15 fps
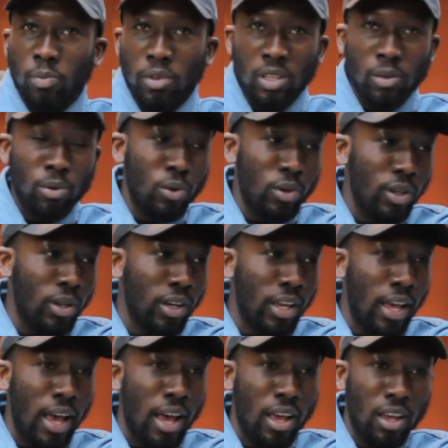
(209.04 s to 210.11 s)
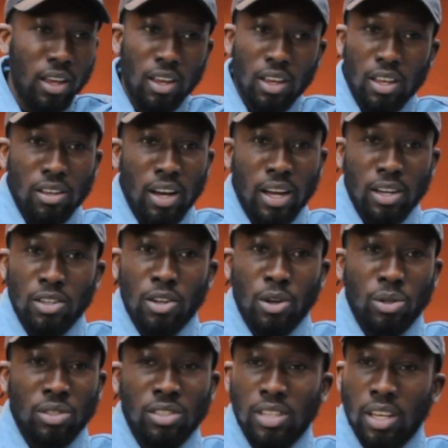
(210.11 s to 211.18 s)
people or you look at, I don't know,
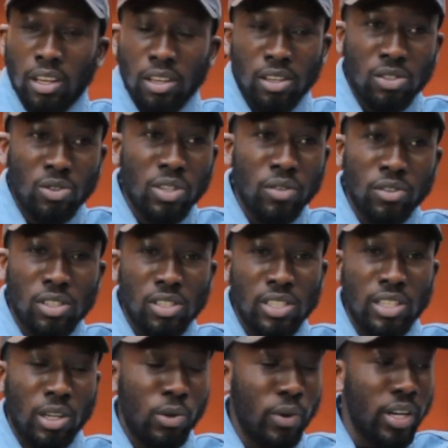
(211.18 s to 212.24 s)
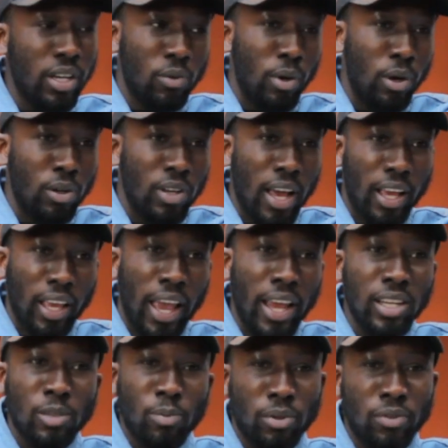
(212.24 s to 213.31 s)
singers, not even just in the creative world, like
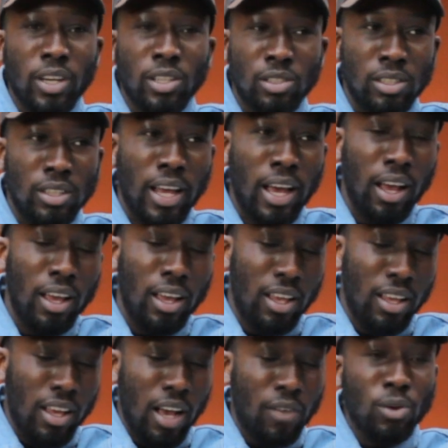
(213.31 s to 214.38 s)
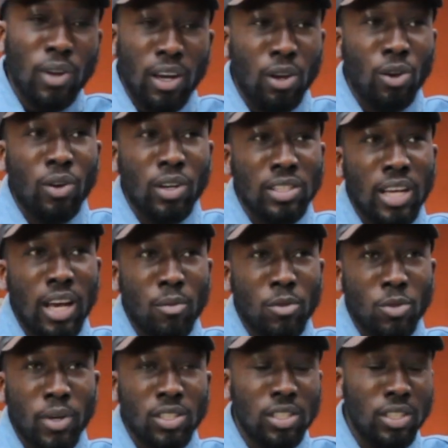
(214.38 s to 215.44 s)
any profession. Like, yeah. I feel like a lot of the time,
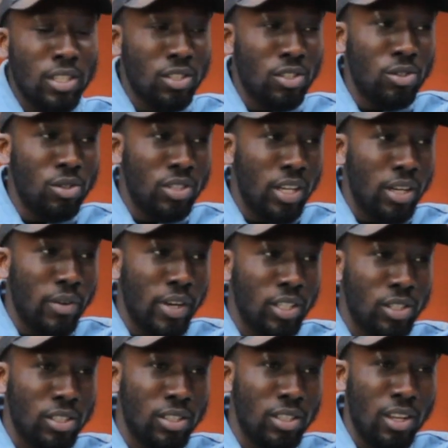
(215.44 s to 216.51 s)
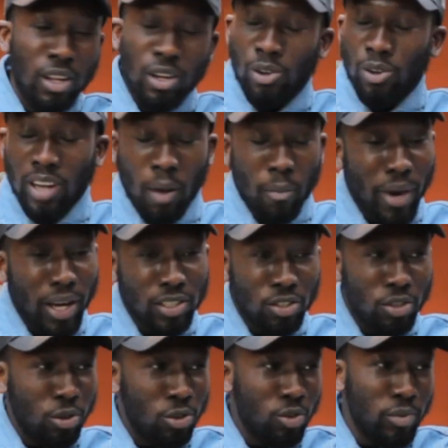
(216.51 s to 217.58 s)
especially in this new generation, yeah. not I'm bashing
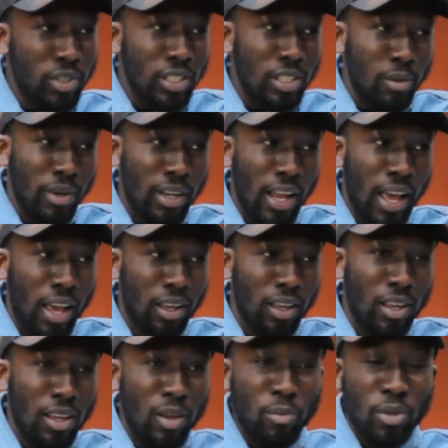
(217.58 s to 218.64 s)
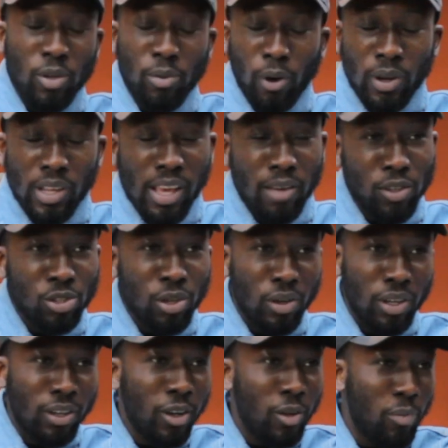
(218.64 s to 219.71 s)
social media, but like people only ever show
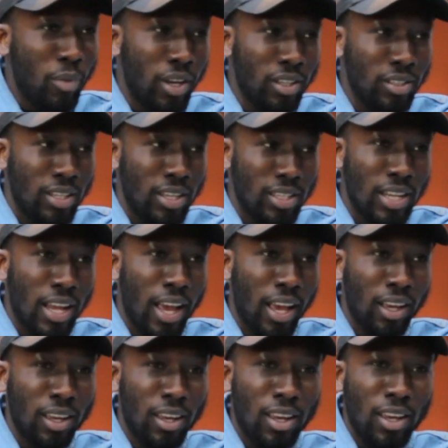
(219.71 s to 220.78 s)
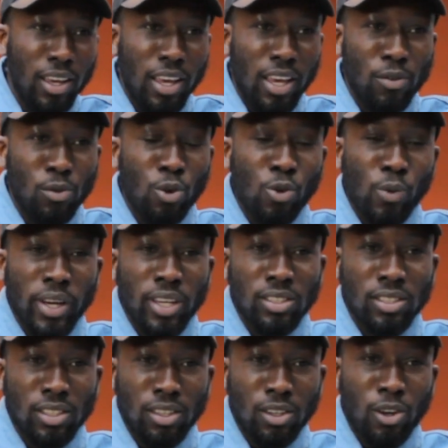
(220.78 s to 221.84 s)
the good bits. And it's like, if you're
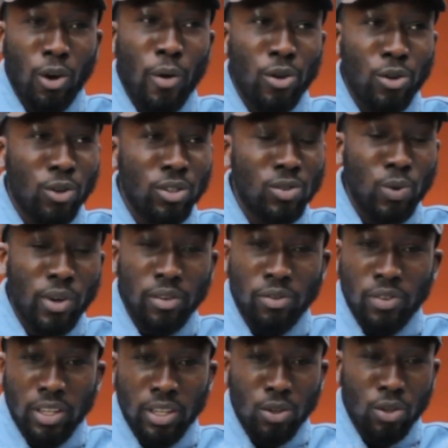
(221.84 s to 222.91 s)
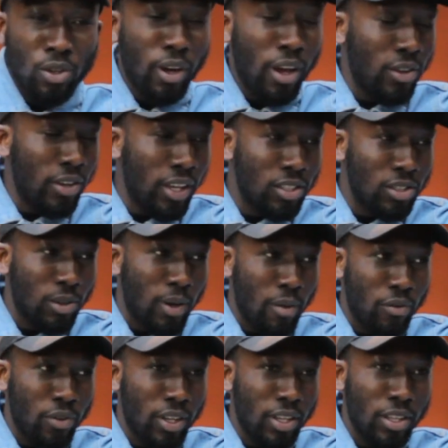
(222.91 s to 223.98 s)
always going on your Twitter feed or you're going on your Instagram
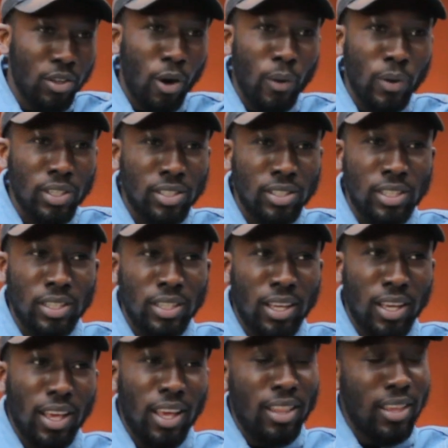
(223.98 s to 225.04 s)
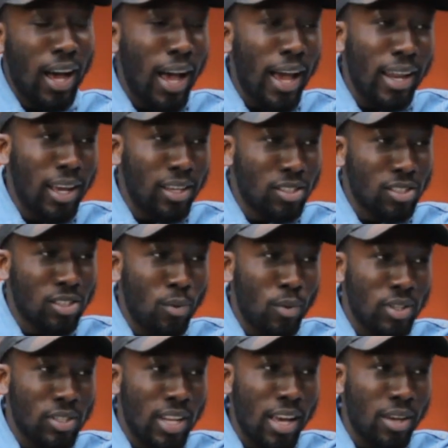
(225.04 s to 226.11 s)
feed and you only see the highlights of
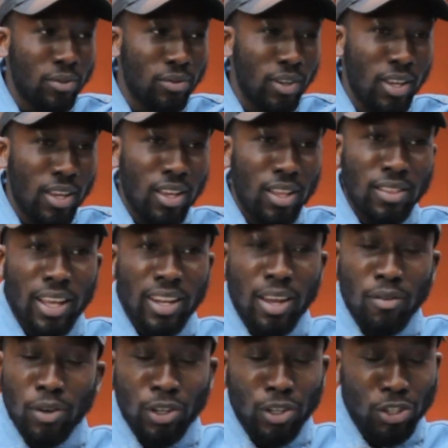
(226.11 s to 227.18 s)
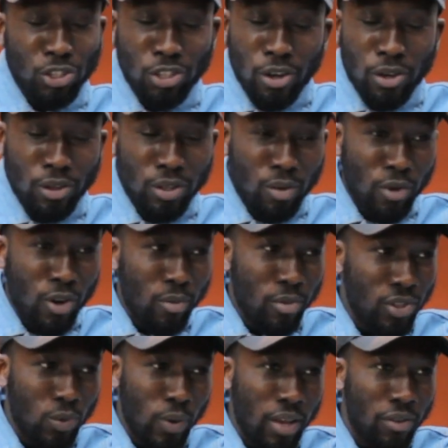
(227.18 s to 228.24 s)
someone's life, yeah. they're never going to show you the
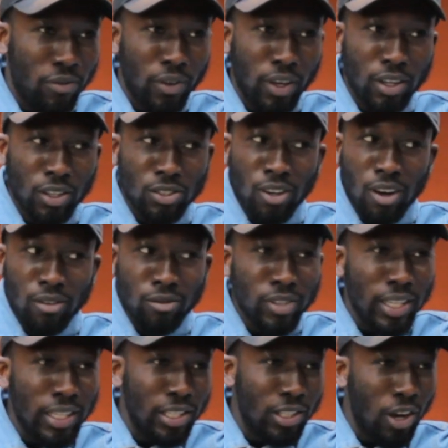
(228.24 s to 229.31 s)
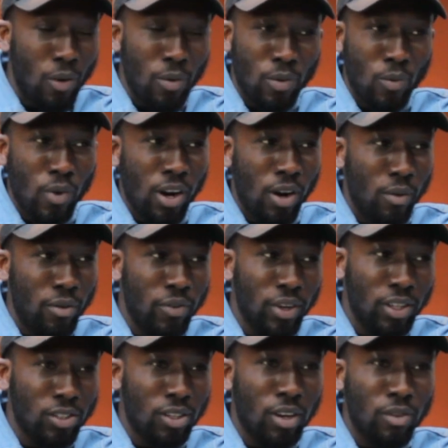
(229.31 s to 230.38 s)
moments where oh, things aren't really yeah. going well and yeah.
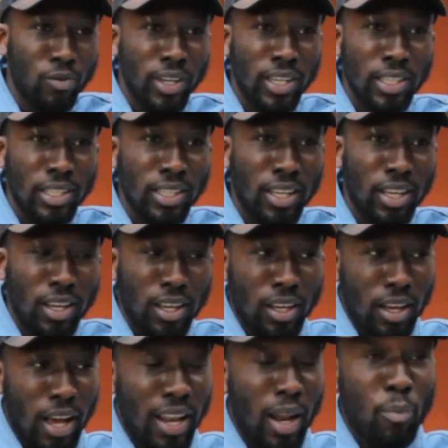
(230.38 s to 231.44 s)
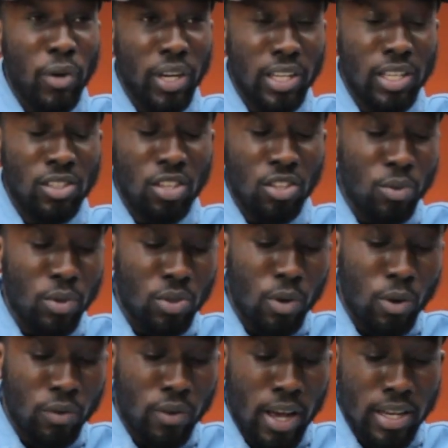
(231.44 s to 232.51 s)
things aren't really and like bringing it to you as
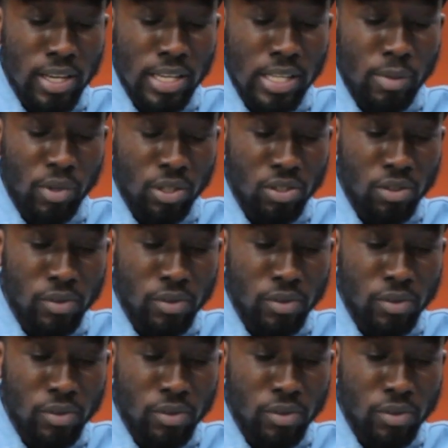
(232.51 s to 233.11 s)
well finally because yeah.